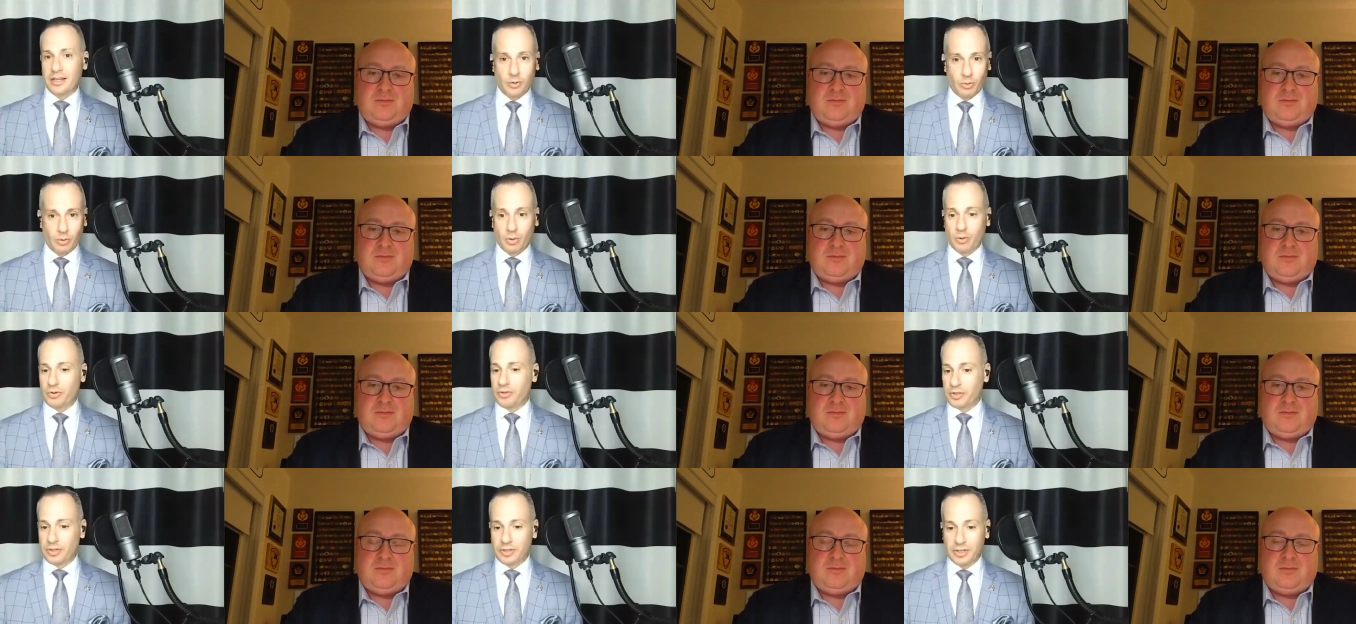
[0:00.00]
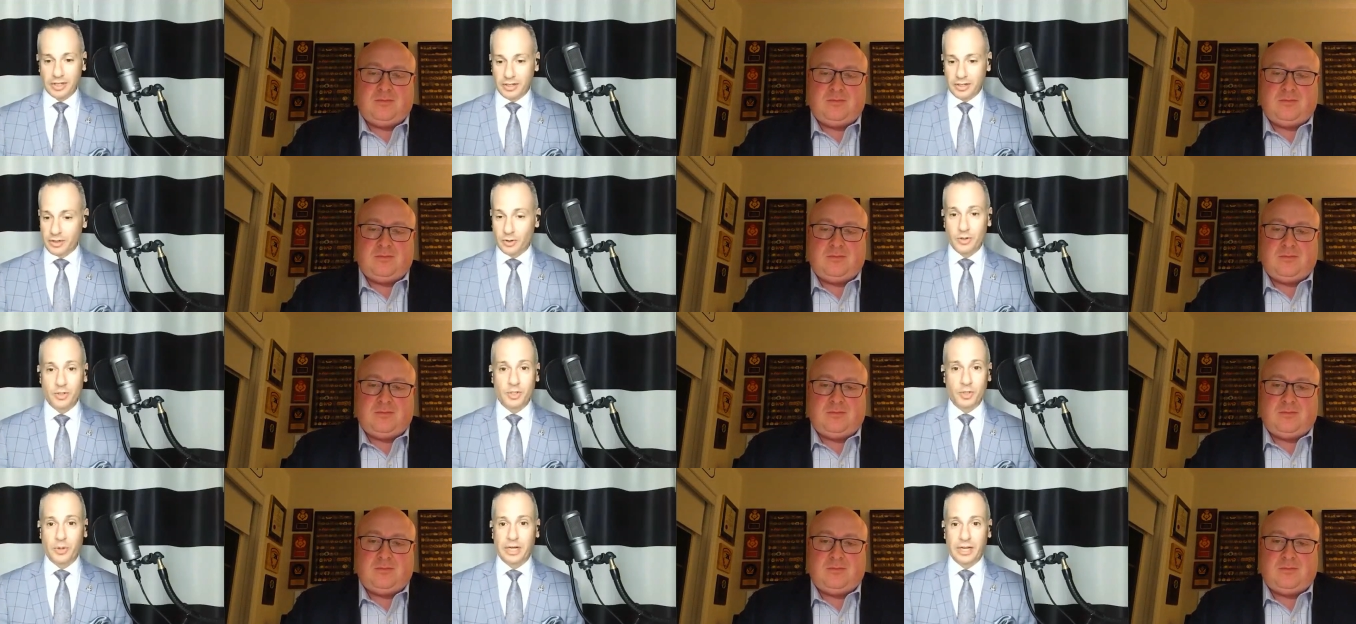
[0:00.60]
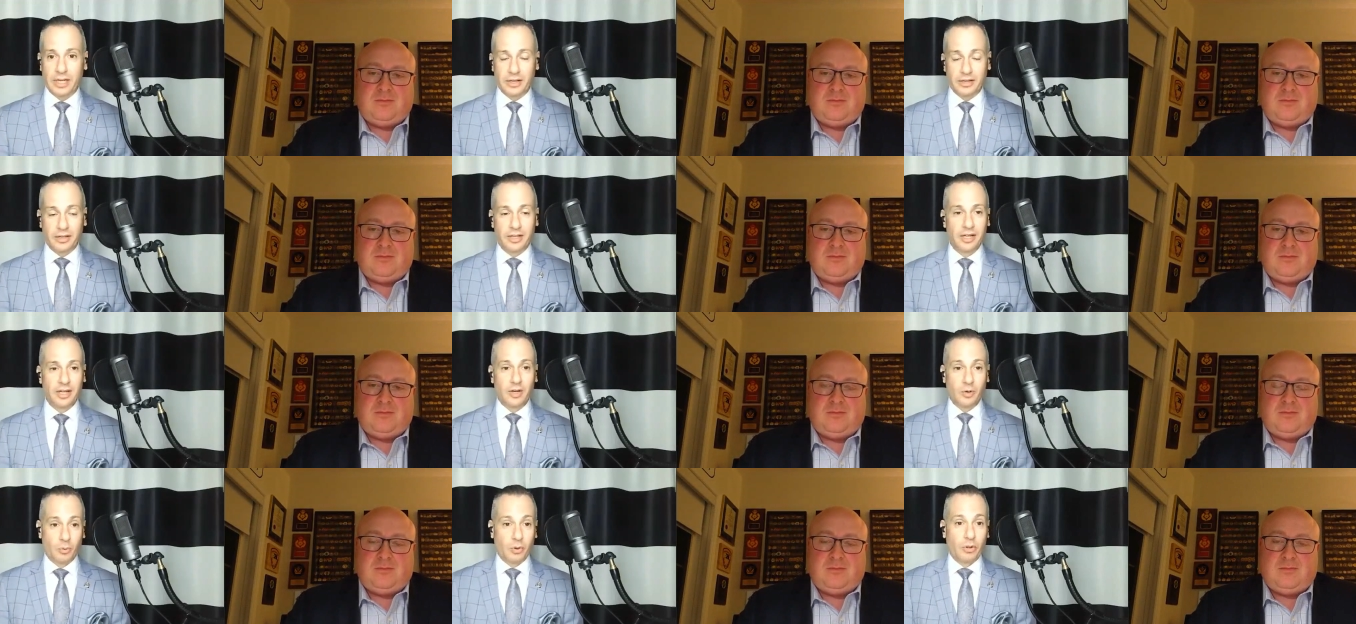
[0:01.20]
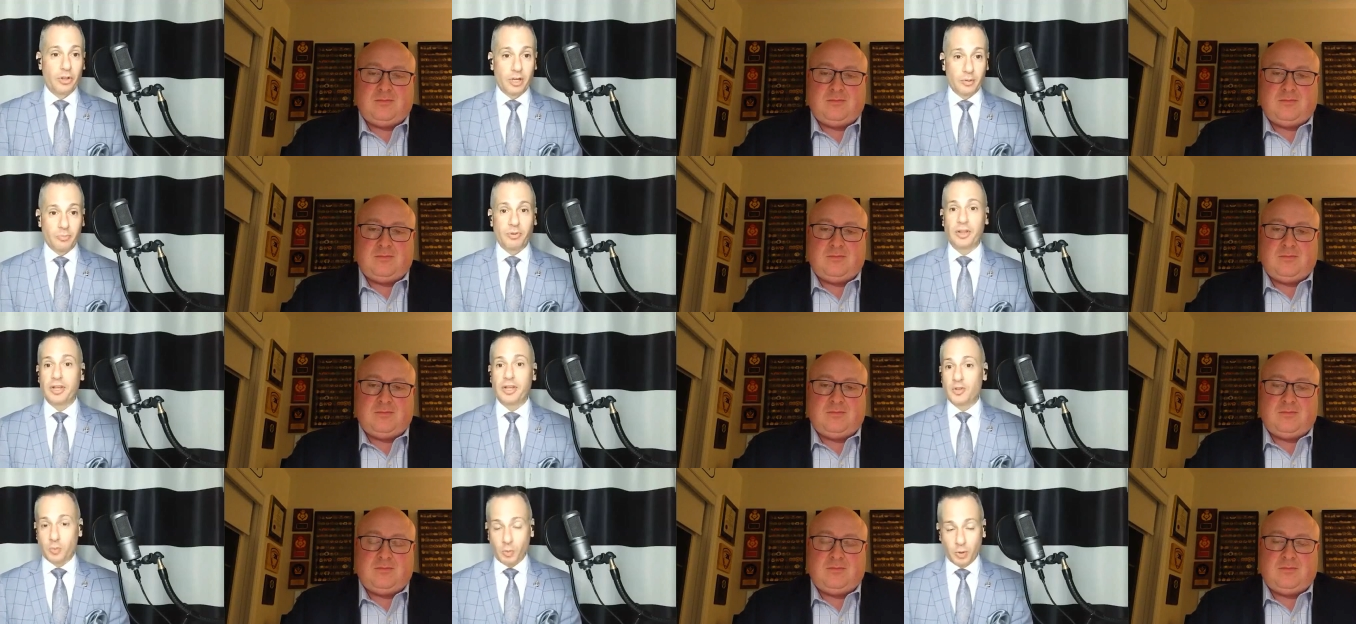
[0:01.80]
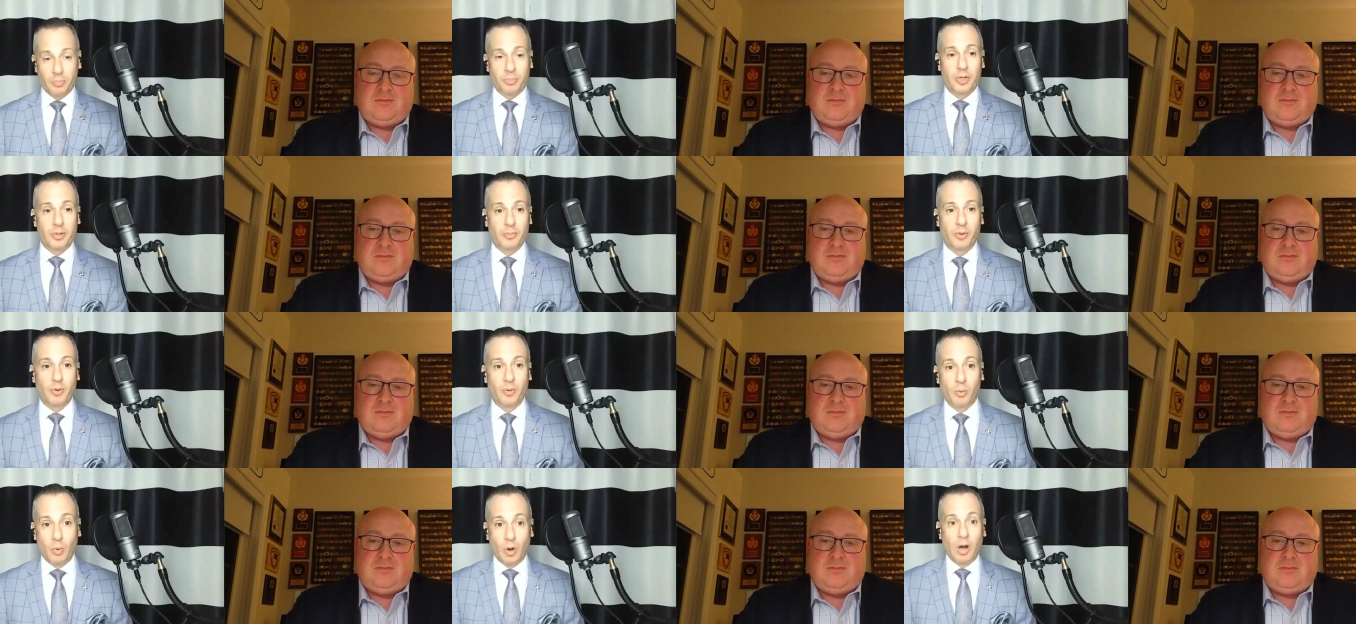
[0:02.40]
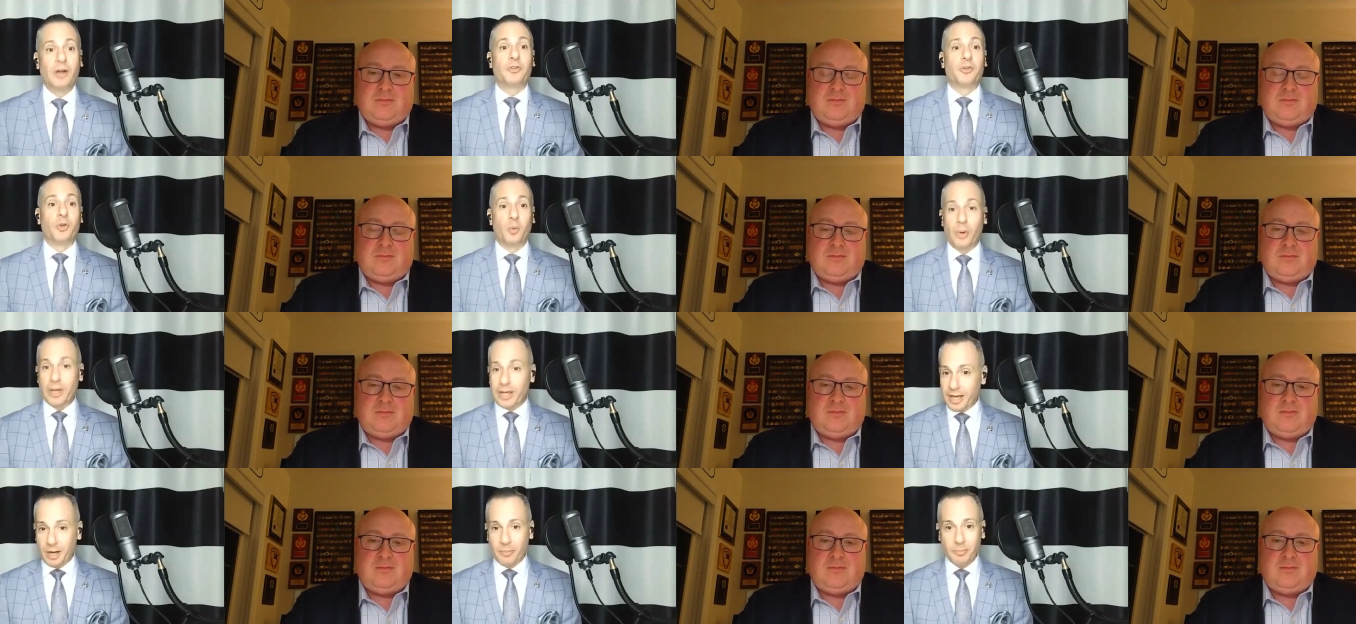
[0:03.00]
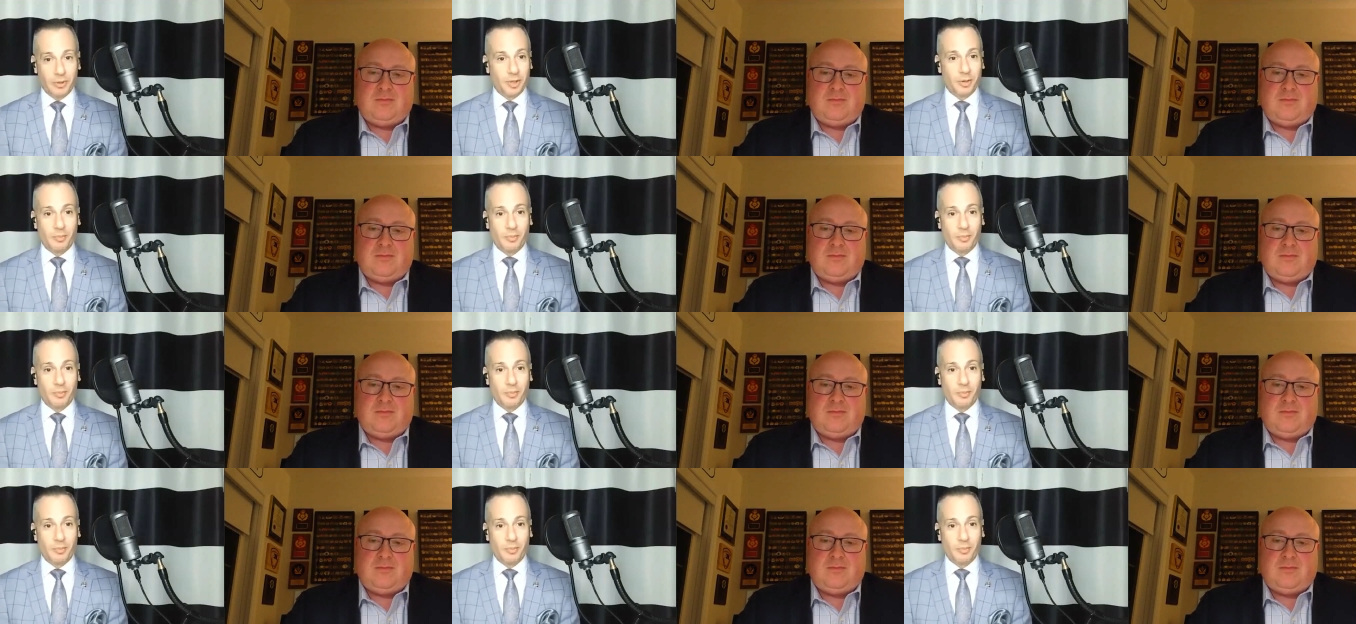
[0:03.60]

Speaker 1: and growth and, and nurturing and really a place where people want to wake up in